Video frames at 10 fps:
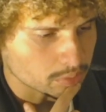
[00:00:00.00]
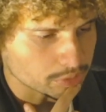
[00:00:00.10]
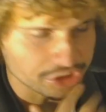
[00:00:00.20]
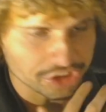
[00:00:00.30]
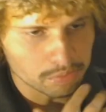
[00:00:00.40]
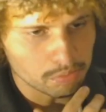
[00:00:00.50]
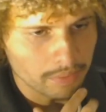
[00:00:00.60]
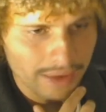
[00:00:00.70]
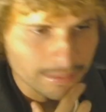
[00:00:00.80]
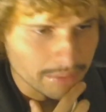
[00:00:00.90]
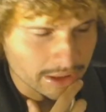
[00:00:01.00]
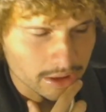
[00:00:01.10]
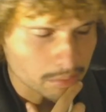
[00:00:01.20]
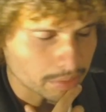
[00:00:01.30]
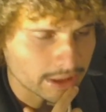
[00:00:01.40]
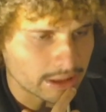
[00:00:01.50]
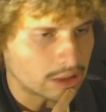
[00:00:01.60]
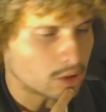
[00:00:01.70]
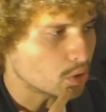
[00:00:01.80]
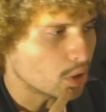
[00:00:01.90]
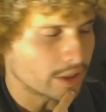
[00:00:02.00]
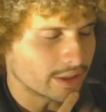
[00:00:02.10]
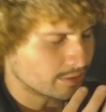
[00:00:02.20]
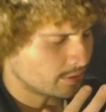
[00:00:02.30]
which just had been completely gone. And